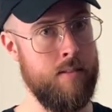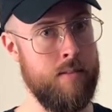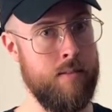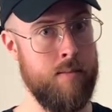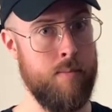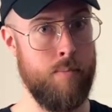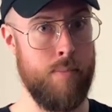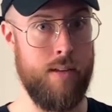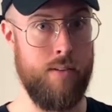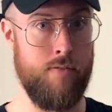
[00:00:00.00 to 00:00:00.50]

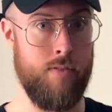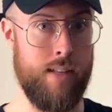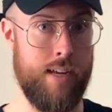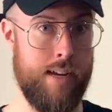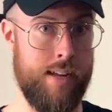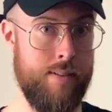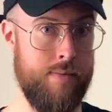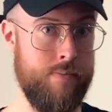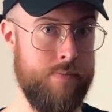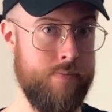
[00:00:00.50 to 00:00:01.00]
B flat.
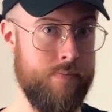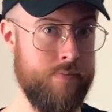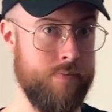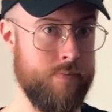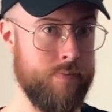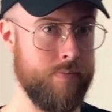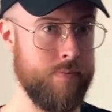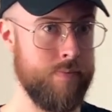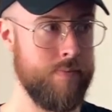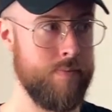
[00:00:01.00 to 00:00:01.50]

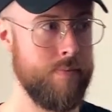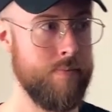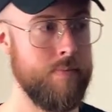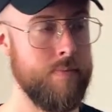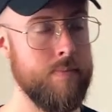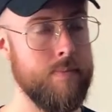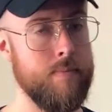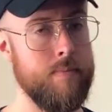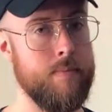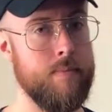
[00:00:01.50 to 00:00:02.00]

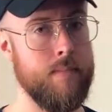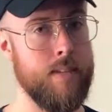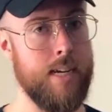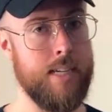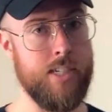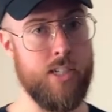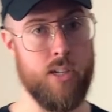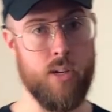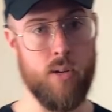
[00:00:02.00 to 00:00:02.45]
As you go